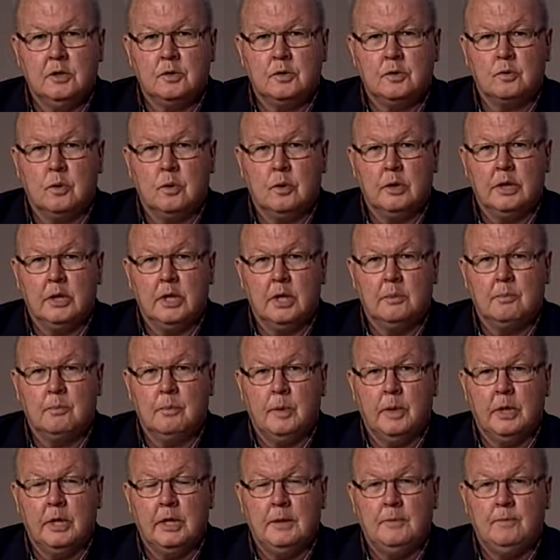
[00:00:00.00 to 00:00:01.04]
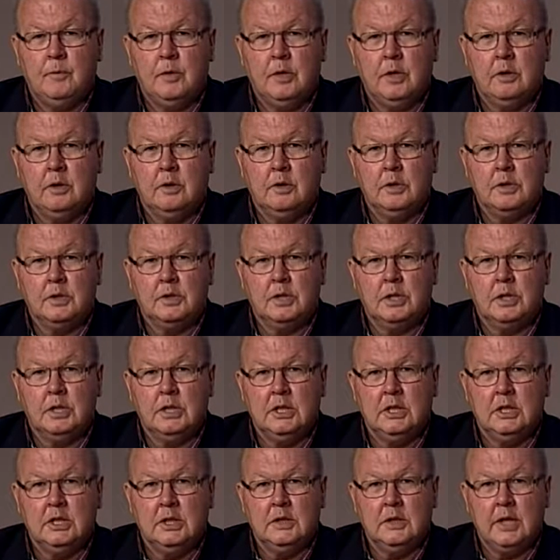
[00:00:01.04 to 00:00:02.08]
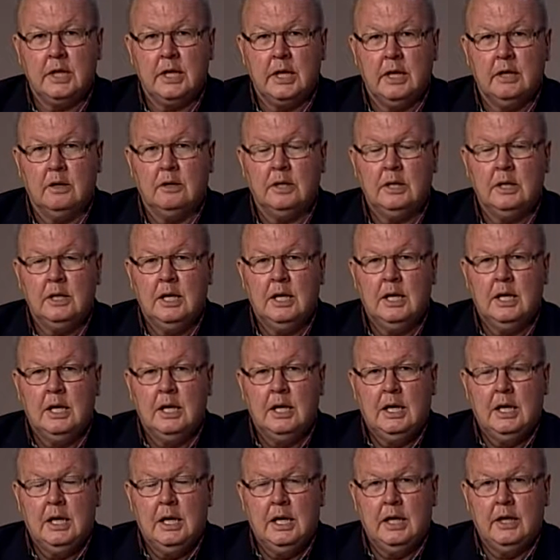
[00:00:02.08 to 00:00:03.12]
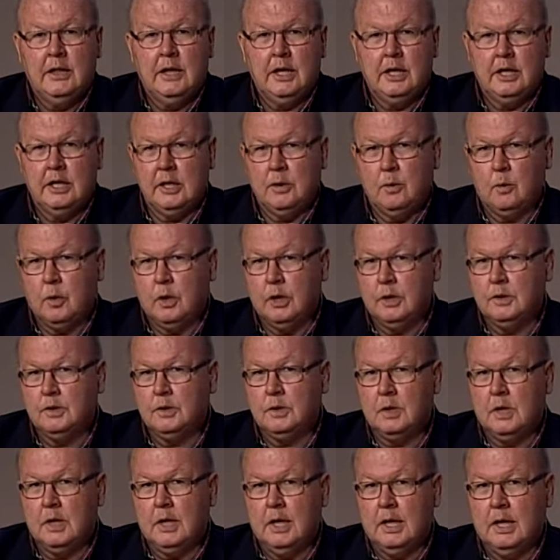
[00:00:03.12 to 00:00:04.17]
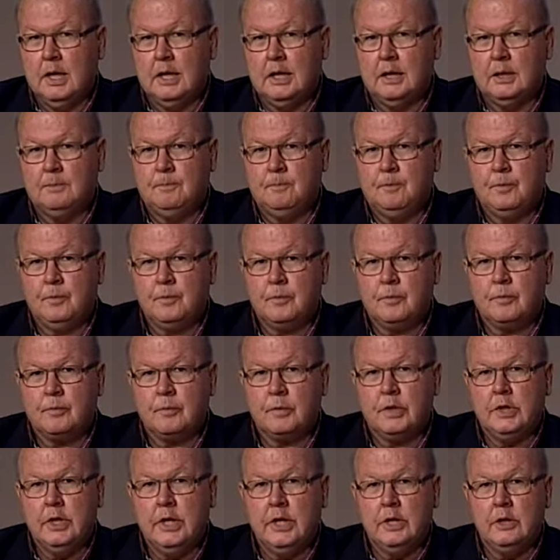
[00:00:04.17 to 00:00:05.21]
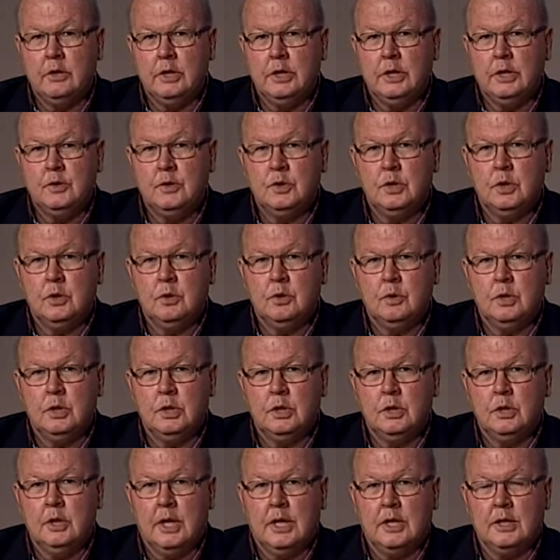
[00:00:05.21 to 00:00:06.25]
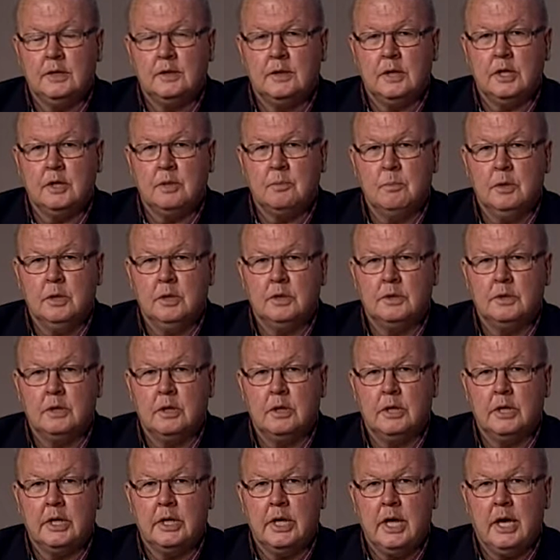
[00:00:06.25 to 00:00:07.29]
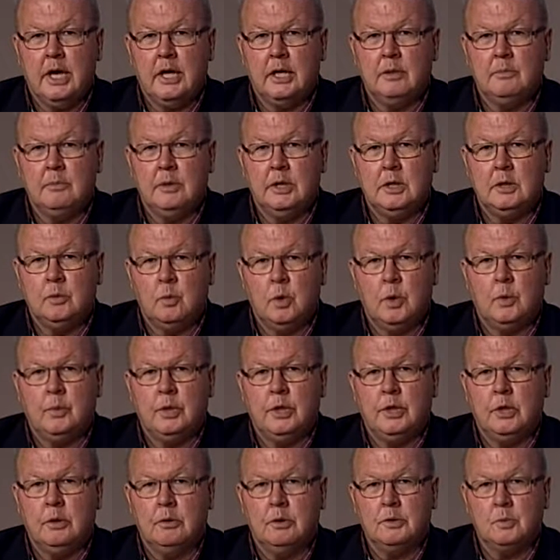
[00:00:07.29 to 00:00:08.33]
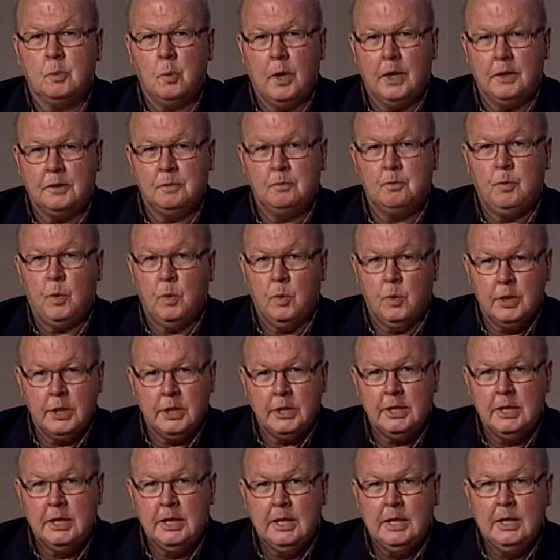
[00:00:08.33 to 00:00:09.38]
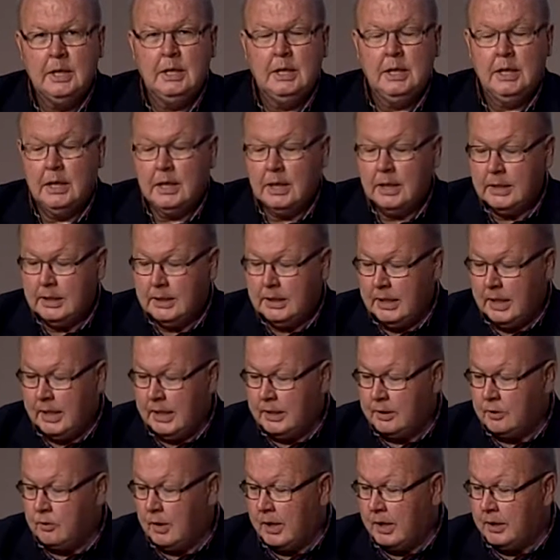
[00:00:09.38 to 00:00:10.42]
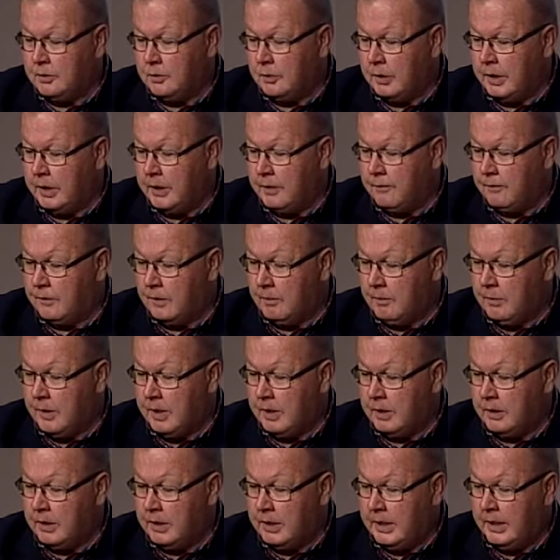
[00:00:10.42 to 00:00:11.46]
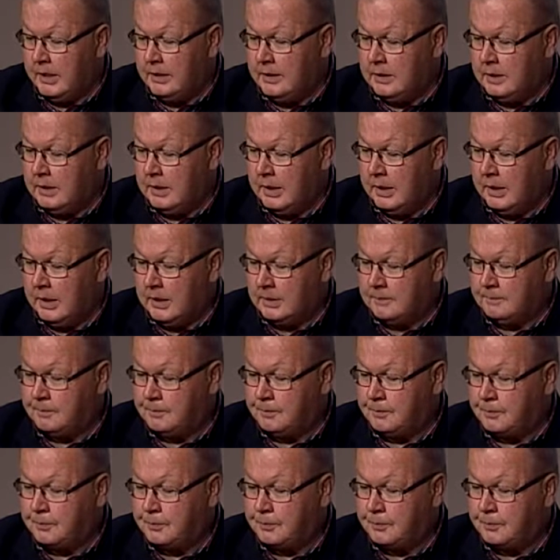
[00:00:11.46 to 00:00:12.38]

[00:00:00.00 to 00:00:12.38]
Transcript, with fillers: growing up um, here in the city and in the county. And then he was uh, entered into the United States Military Academy, what we know as West Point, uh, and graduated from there in, eight, um,